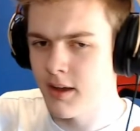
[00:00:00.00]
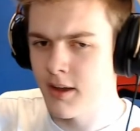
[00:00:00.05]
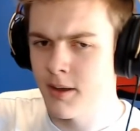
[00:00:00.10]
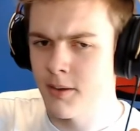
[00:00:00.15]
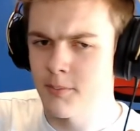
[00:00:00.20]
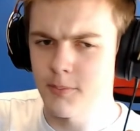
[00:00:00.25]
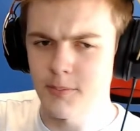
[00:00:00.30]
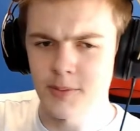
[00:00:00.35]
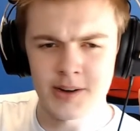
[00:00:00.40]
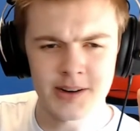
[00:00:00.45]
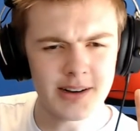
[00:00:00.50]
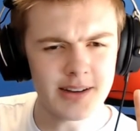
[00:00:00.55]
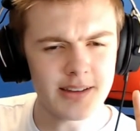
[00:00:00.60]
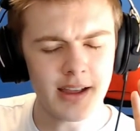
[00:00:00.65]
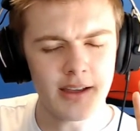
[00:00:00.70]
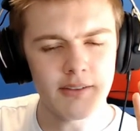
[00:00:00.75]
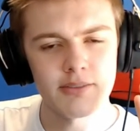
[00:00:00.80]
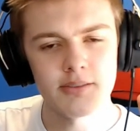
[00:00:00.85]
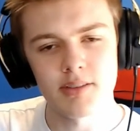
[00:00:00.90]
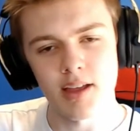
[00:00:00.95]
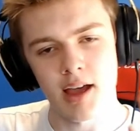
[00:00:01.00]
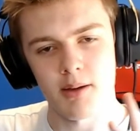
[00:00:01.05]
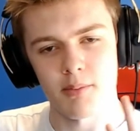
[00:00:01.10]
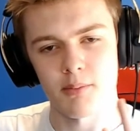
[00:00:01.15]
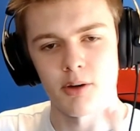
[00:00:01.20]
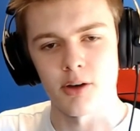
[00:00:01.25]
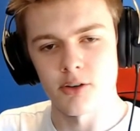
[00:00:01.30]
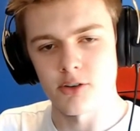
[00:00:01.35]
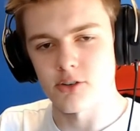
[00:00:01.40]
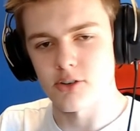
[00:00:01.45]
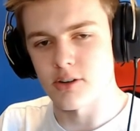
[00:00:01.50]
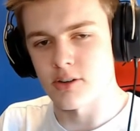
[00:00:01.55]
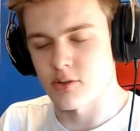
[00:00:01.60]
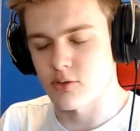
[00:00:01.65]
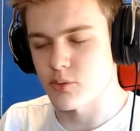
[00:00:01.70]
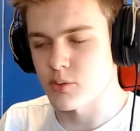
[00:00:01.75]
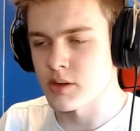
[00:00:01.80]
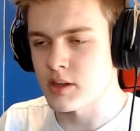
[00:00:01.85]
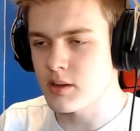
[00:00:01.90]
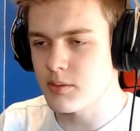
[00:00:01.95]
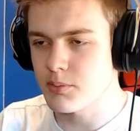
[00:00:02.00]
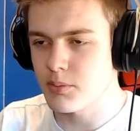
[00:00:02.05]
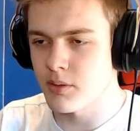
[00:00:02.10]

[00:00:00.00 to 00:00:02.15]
We didn't have that much this week,